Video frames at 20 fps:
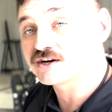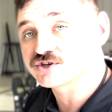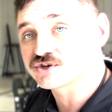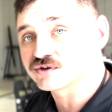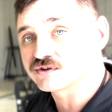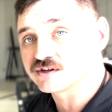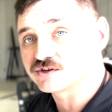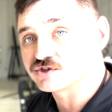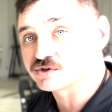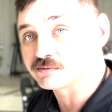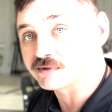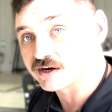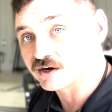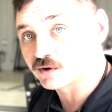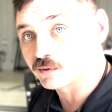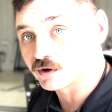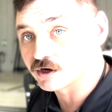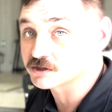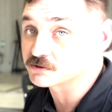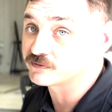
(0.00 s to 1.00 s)
sure that your meter
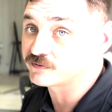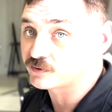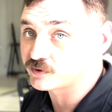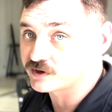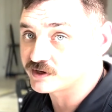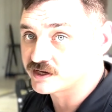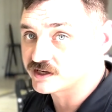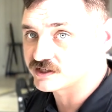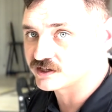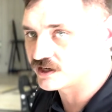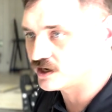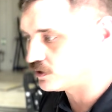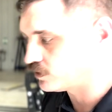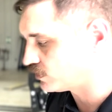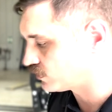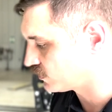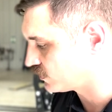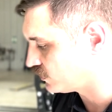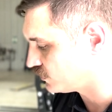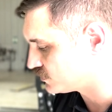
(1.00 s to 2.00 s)
works before you get to going,
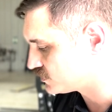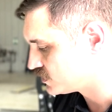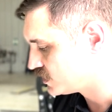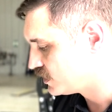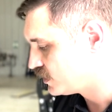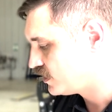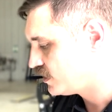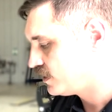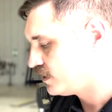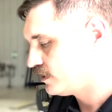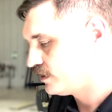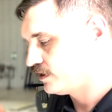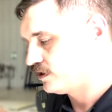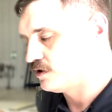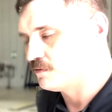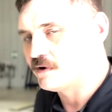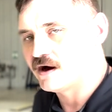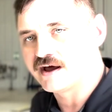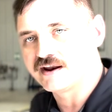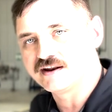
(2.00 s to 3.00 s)
or else you
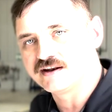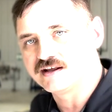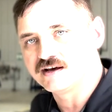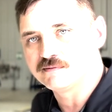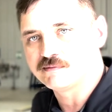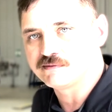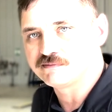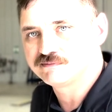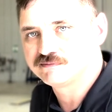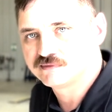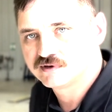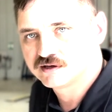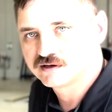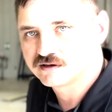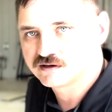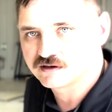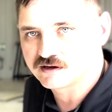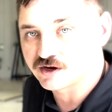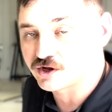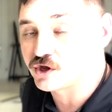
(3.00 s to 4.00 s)
might end up
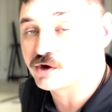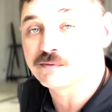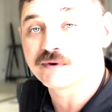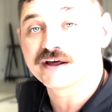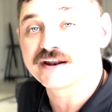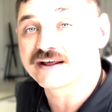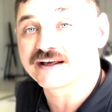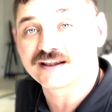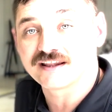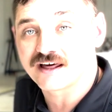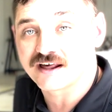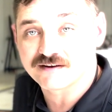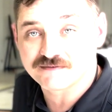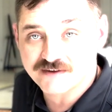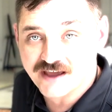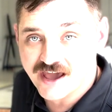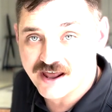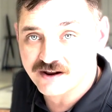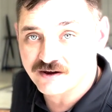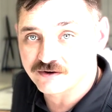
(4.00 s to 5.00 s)
accumulating a lot of
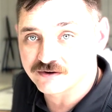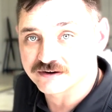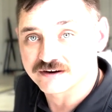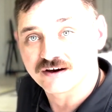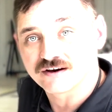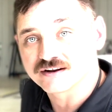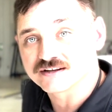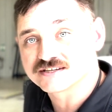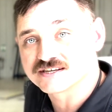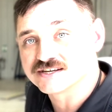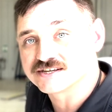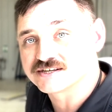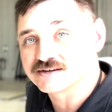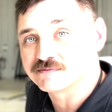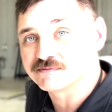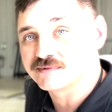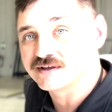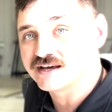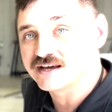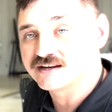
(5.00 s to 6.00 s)
data on a
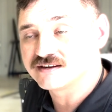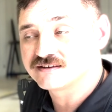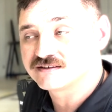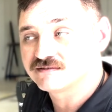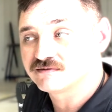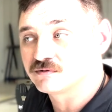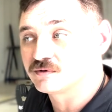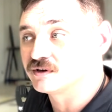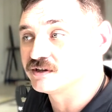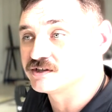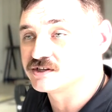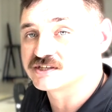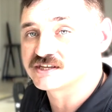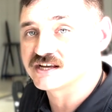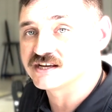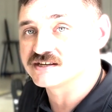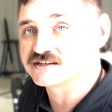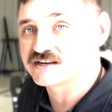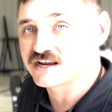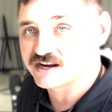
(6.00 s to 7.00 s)
system that really just
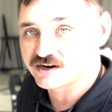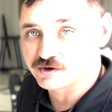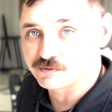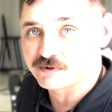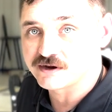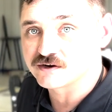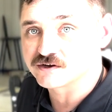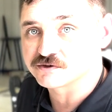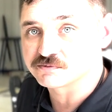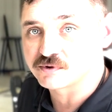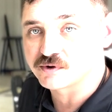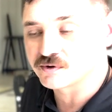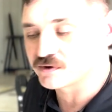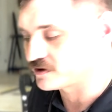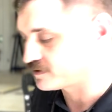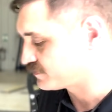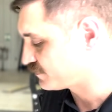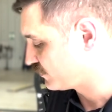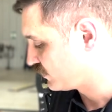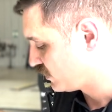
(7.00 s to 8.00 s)
says, hey, your meter's
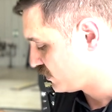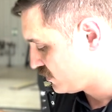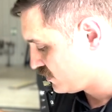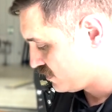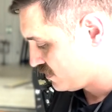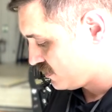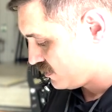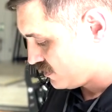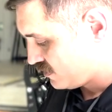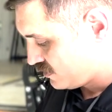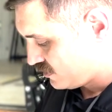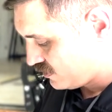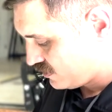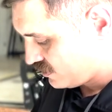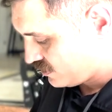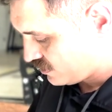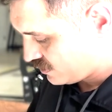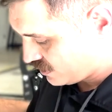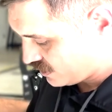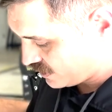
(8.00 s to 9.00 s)
broken.
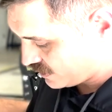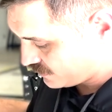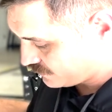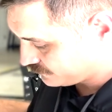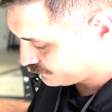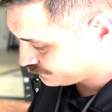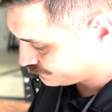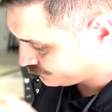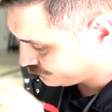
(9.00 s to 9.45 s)
And